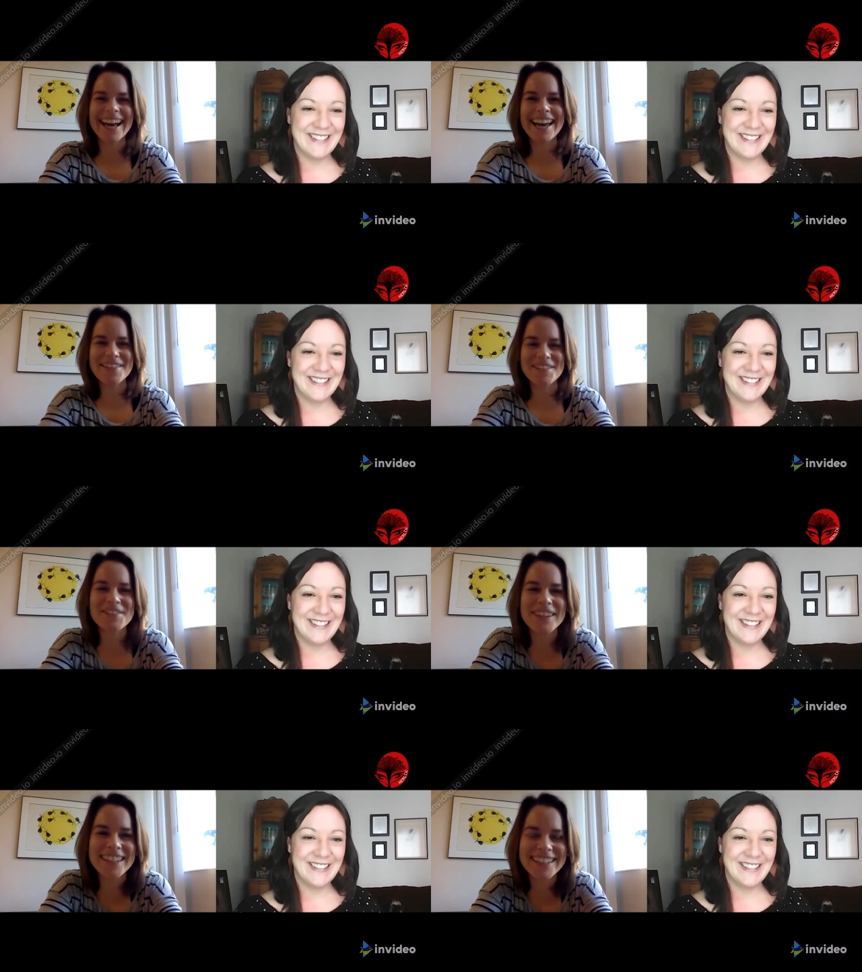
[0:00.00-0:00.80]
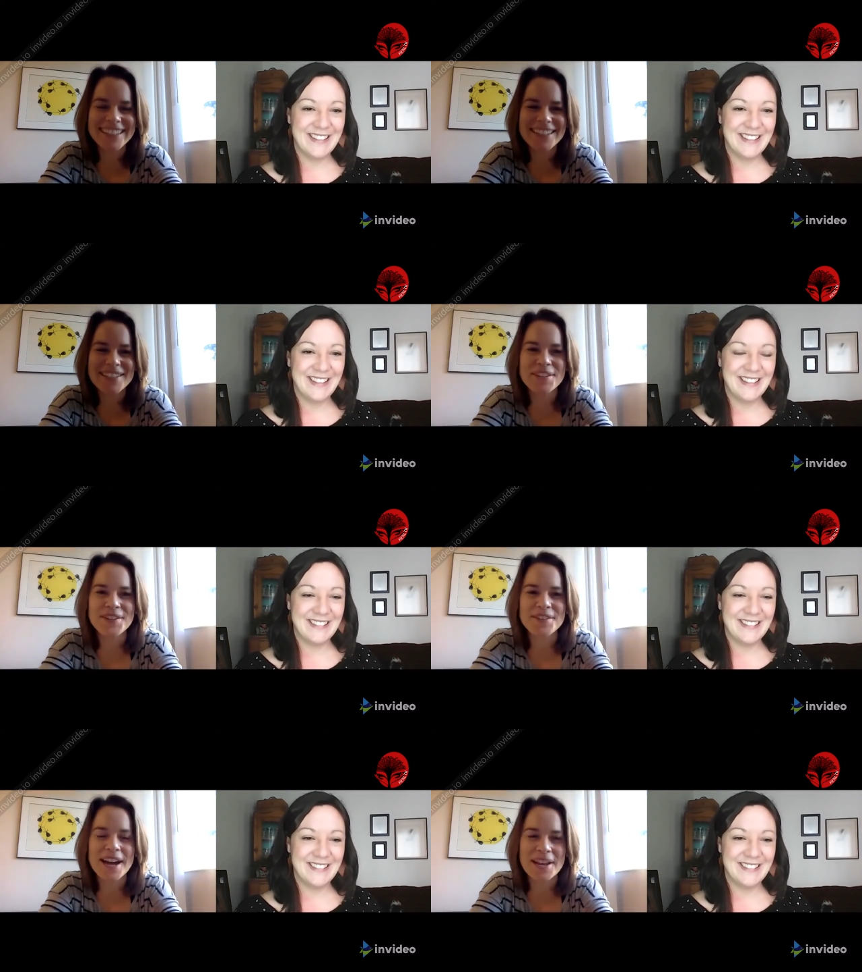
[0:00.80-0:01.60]
Speaker 1: Hi, everyone.
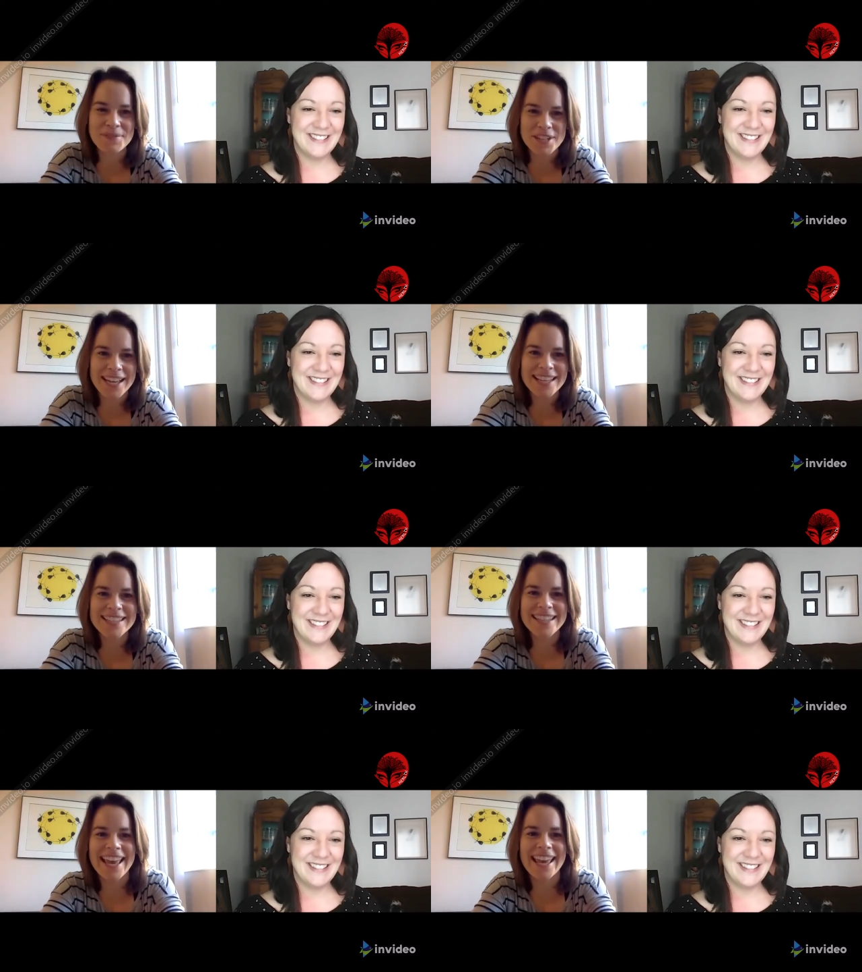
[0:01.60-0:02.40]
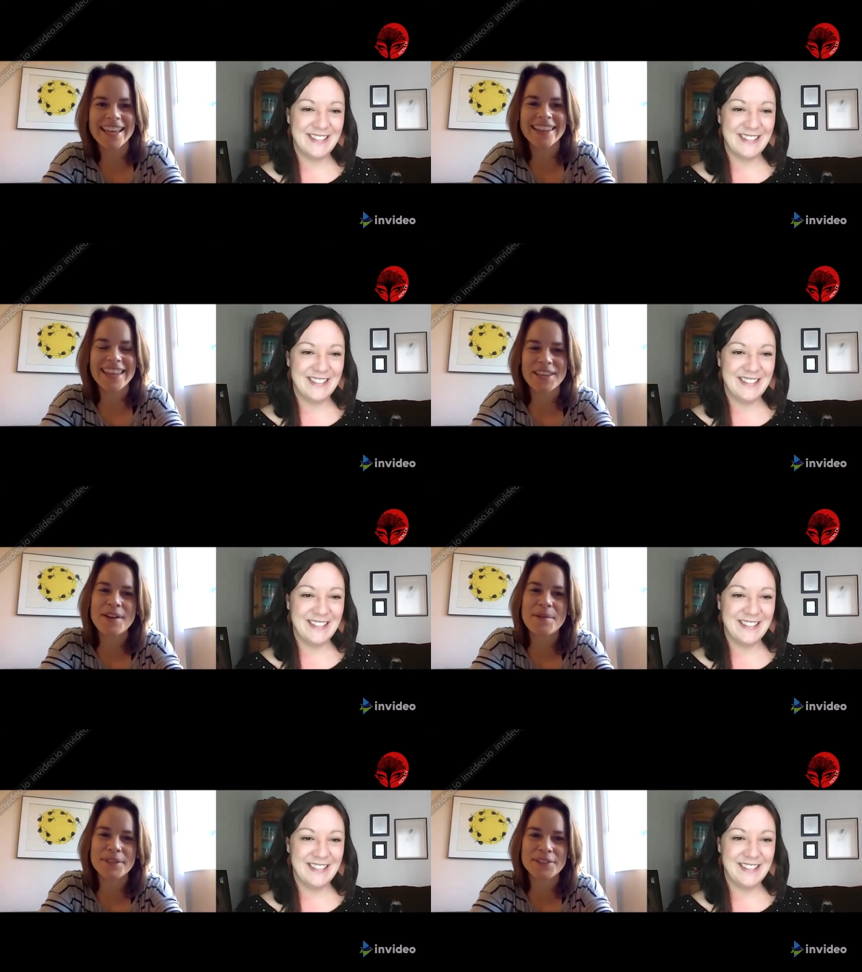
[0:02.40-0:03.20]
So I'm Jess, and thank
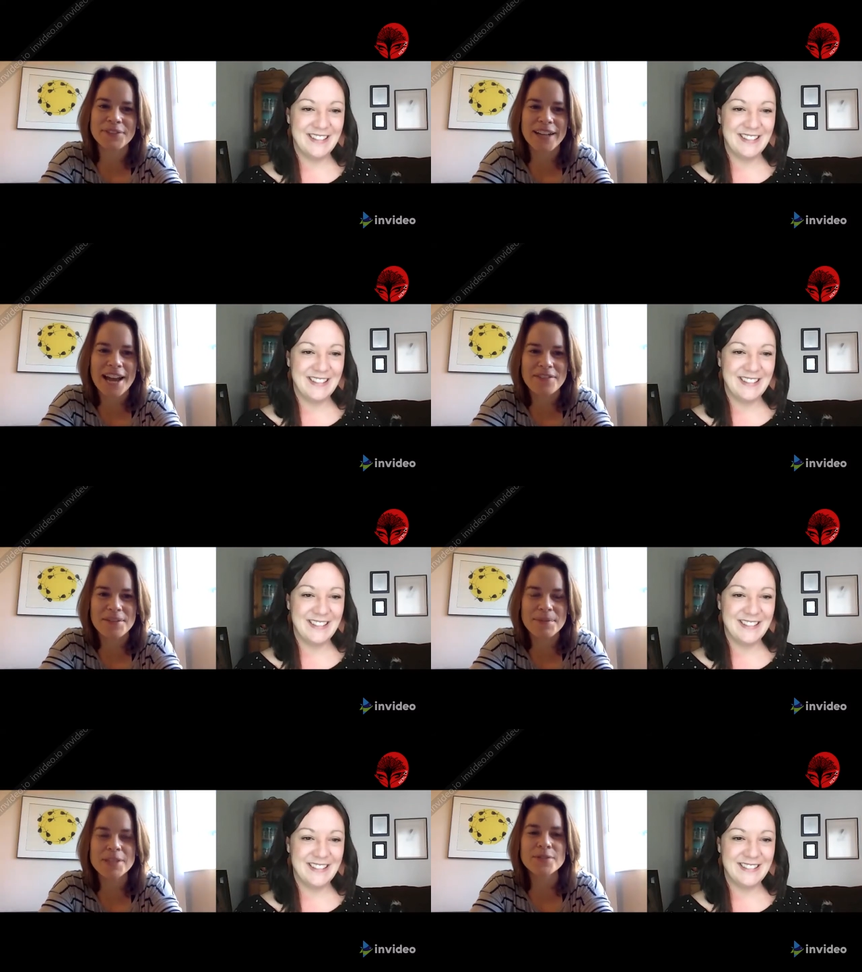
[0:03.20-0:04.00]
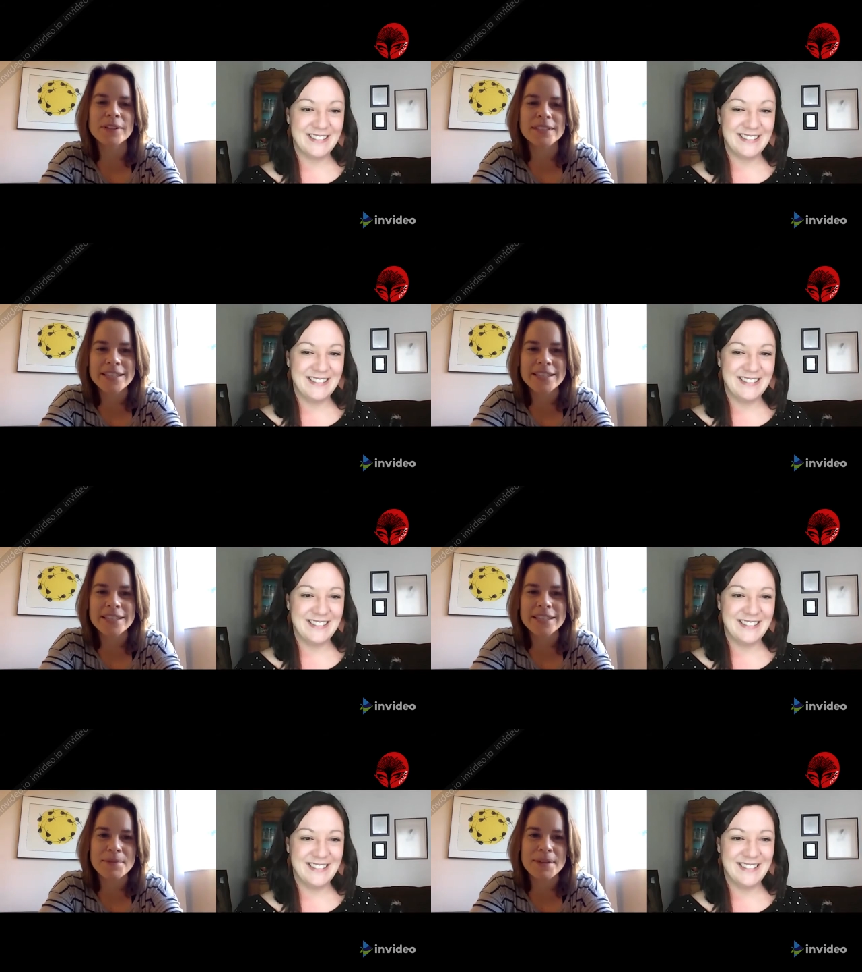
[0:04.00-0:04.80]
you, Emily, for having me. So I'll just tell
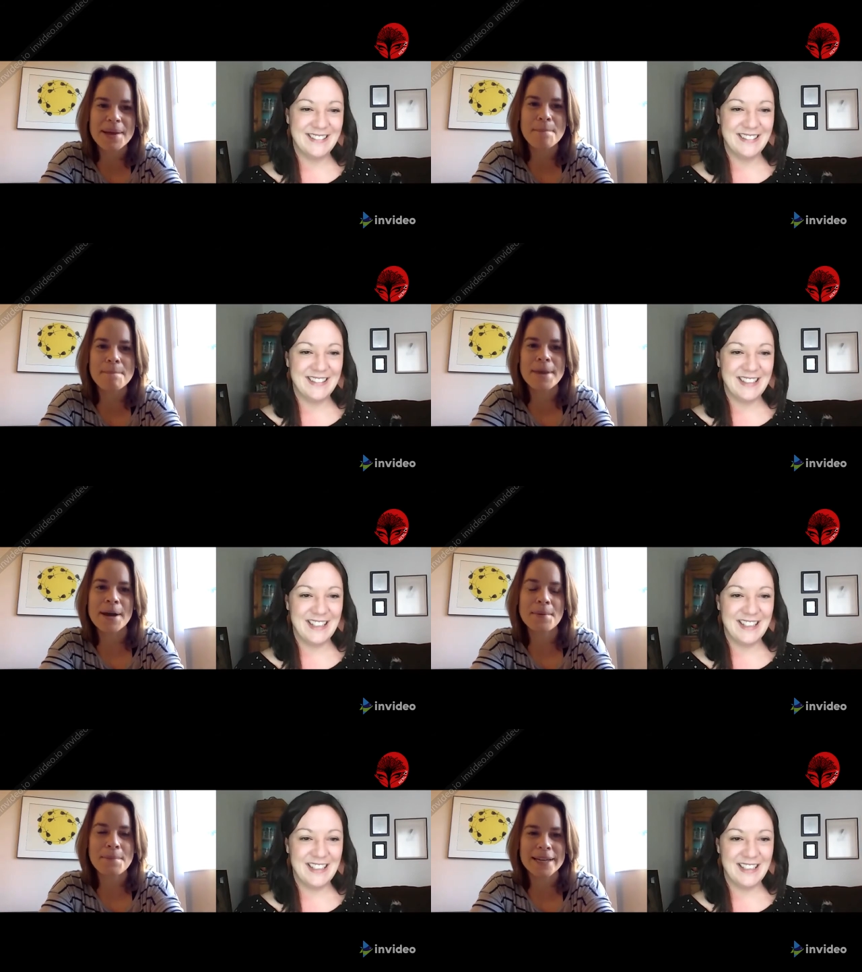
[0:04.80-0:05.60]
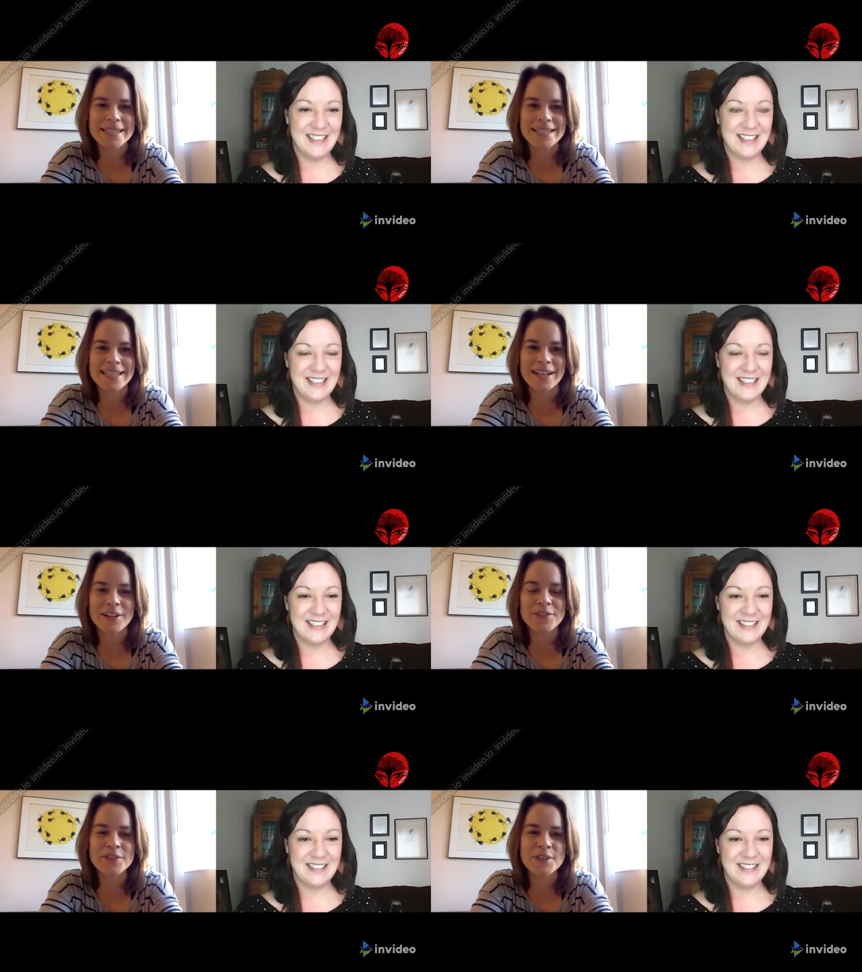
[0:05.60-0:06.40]
you a little bit about myself.